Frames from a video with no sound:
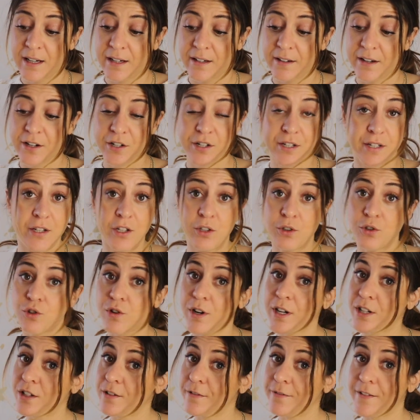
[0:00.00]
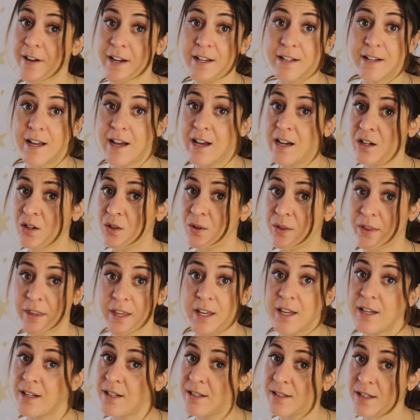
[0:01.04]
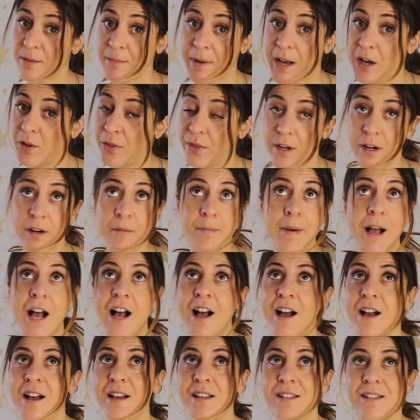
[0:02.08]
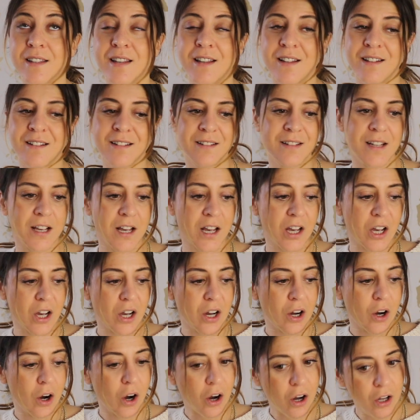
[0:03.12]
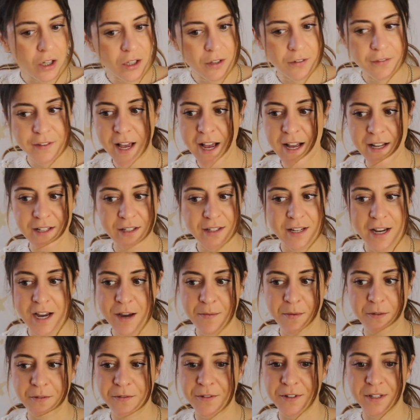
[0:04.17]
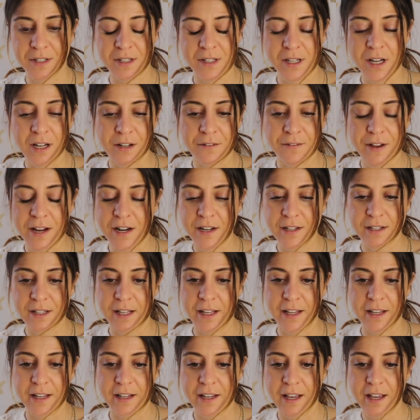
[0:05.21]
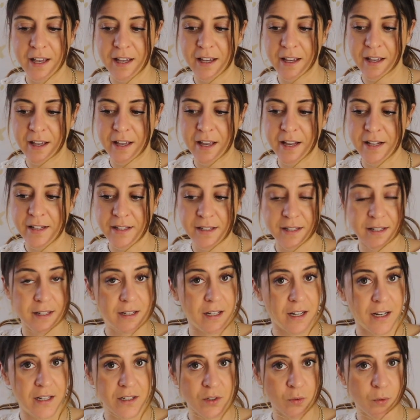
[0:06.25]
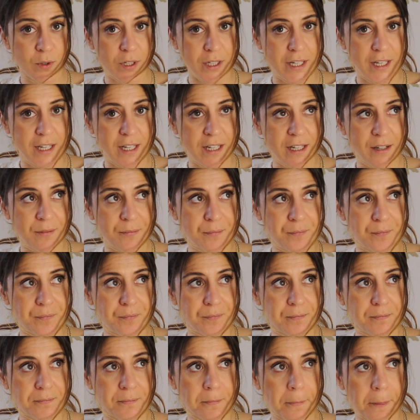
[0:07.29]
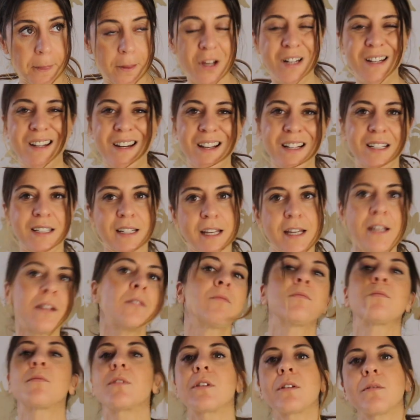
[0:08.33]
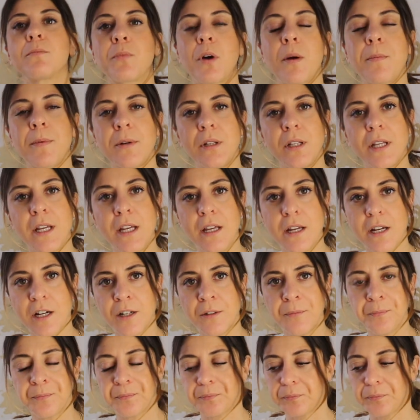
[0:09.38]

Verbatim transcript: they're still trying to find out things about their past and all of that type of stuff. And it's like, it's not really connecting properly here